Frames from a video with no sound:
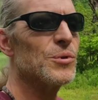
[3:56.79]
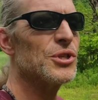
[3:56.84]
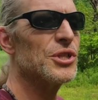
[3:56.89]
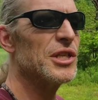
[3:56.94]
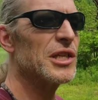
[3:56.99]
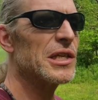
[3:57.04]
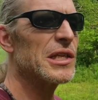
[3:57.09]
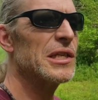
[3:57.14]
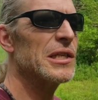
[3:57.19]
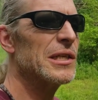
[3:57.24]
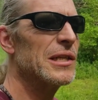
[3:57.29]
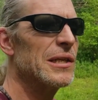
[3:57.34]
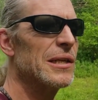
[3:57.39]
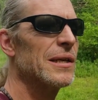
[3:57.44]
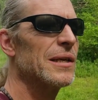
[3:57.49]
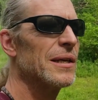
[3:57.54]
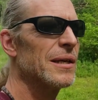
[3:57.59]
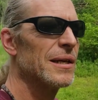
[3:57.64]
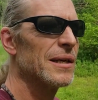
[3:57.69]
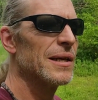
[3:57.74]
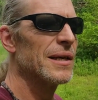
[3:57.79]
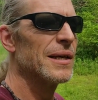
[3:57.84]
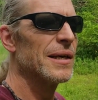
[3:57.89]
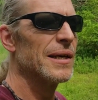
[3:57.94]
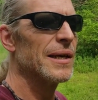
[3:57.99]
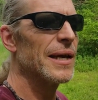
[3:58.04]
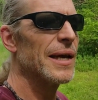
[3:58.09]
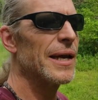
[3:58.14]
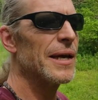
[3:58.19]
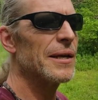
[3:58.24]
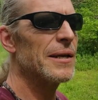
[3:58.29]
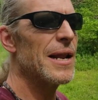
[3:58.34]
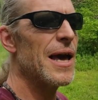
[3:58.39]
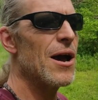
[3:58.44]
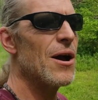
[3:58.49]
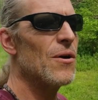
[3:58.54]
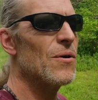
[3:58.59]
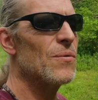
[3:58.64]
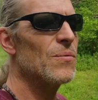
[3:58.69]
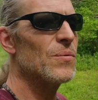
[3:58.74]
ticking, and
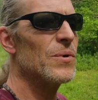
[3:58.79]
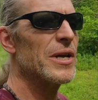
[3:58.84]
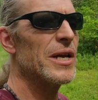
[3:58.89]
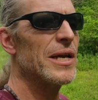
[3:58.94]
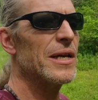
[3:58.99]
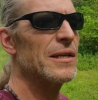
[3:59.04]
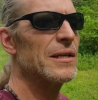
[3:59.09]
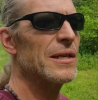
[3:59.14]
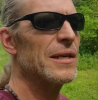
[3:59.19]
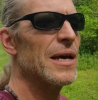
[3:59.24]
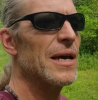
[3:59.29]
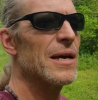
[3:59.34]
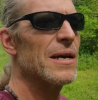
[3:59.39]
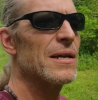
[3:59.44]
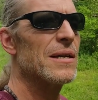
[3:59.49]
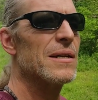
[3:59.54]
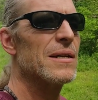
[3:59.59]
now we had to get